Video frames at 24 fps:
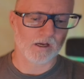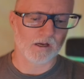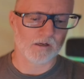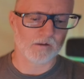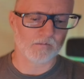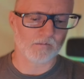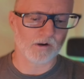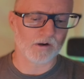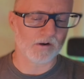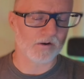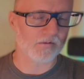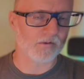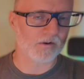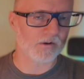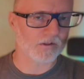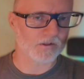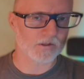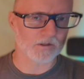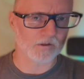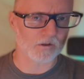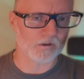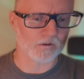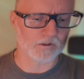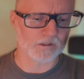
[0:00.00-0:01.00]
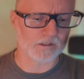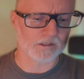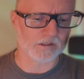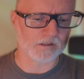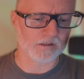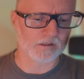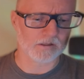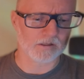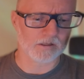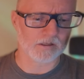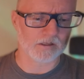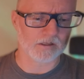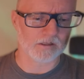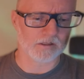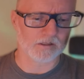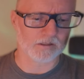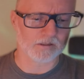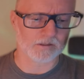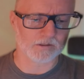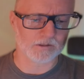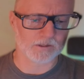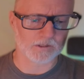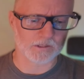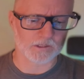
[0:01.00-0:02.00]
very, very slowly, uh,
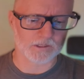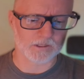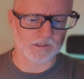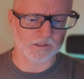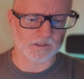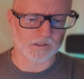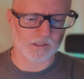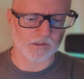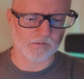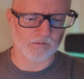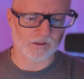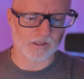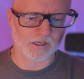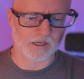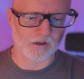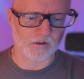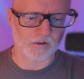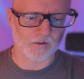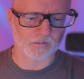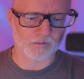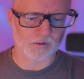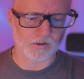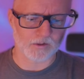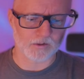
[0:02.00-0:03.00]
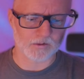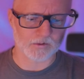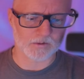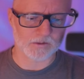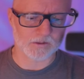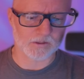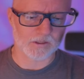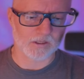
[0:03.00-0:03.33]
just to give a counter pose